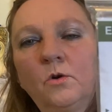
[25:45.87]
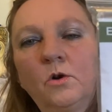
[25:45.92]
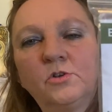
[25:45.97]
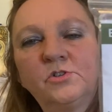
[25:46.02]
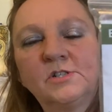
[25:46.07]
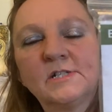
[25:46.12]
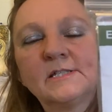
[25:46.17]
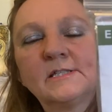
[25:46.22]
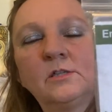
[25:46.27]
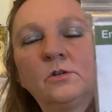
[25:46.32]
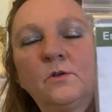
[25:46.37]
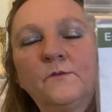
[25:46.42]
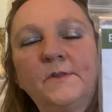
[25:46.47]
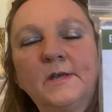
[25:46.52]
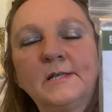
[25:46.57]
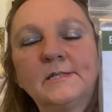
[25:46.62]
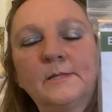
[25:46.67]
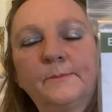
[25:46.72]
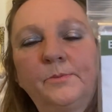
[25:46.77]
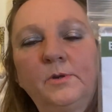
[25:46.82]
uh, just little
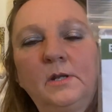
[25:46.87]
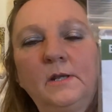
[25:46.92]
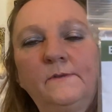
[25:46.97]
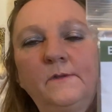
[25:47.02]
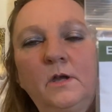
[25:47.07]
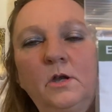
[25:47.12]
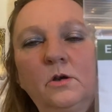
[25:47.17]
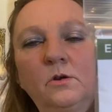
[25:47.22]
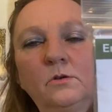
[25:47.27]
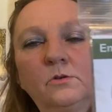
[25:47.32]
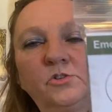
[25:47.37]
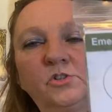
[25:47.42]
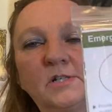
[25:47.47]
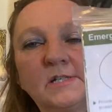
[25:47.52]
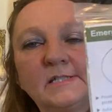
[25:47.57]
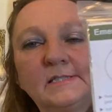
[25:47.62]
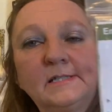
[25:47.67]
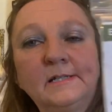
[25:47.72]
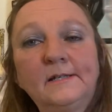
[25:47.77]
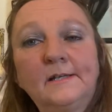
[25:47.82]
things to put in there
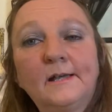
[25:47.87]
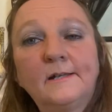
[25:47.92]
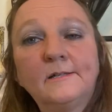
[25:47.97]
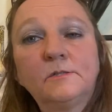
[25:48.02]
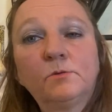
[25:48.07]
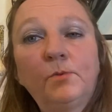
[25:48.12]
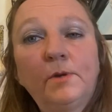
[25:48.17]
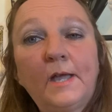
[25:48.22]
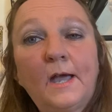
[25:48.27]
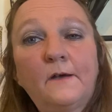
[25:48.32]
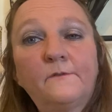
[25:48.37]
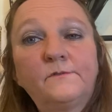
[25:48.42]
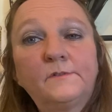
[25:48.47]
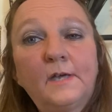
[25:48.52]
just in case we have